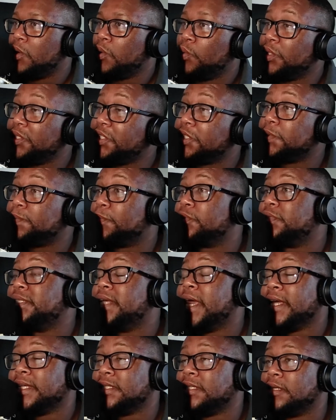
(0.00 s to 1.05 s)
which is
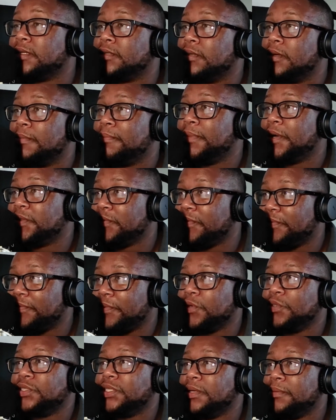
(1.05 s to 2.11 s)
protected by the
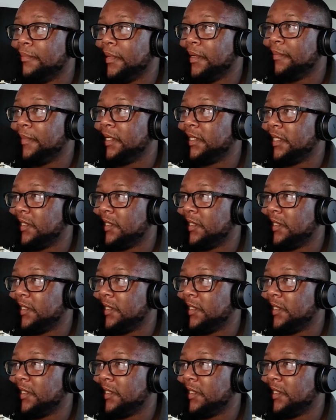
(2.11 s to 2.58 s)
First Amendment